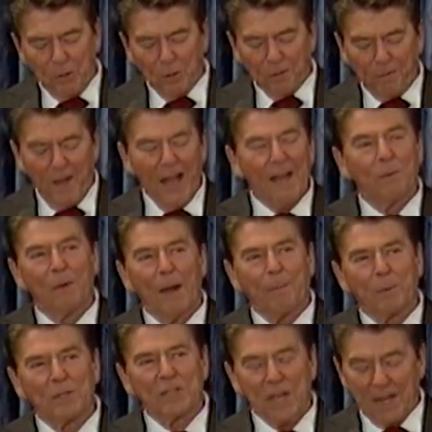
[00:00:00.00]
your fine
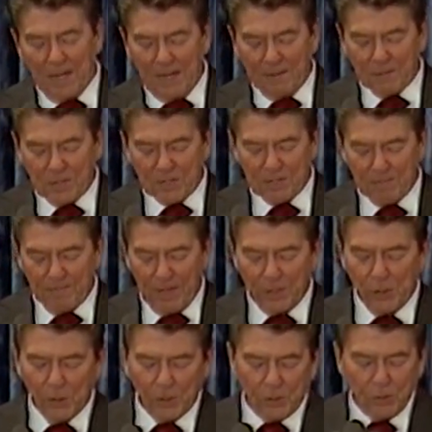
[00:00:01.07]
representatives
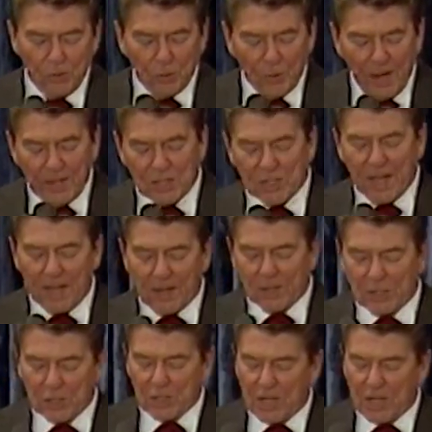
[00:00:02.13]
and your two great senators,